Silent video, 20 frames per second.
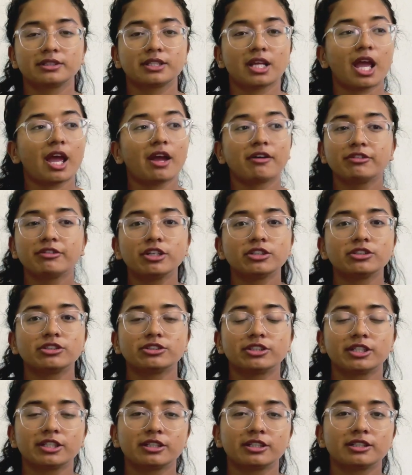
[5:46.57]
every other
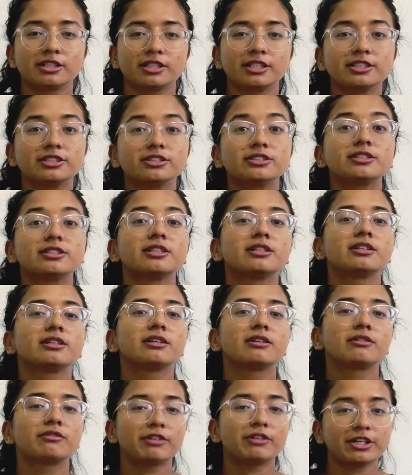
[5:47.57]
thing is
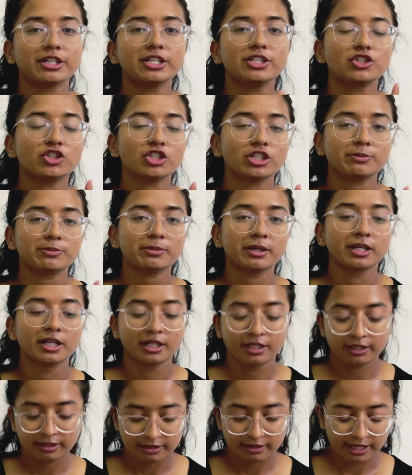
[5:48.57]
very cheap
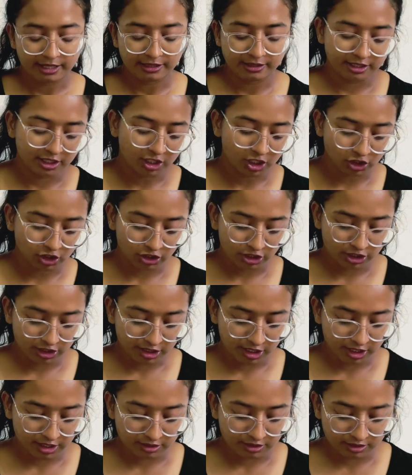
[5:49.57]
than the other
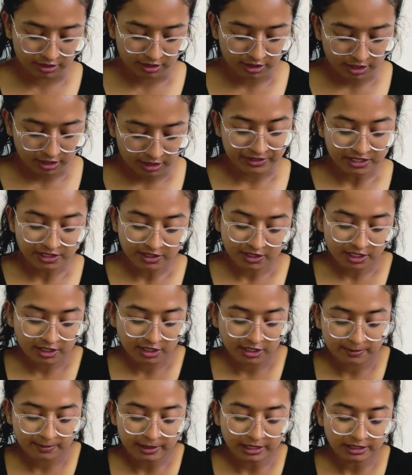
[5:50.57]
states. Is there a
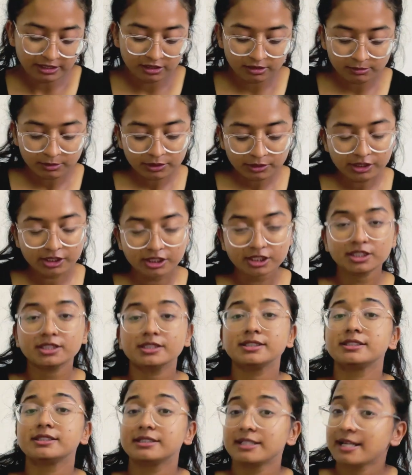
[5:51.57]
Nepali community?
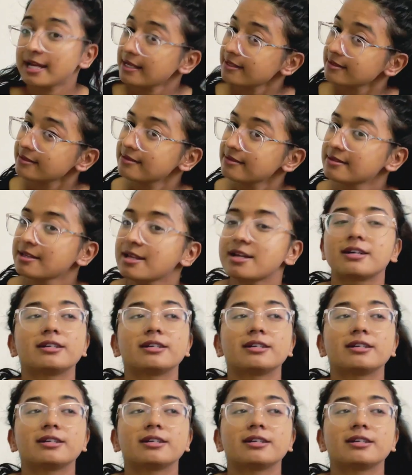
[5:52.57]
Yes.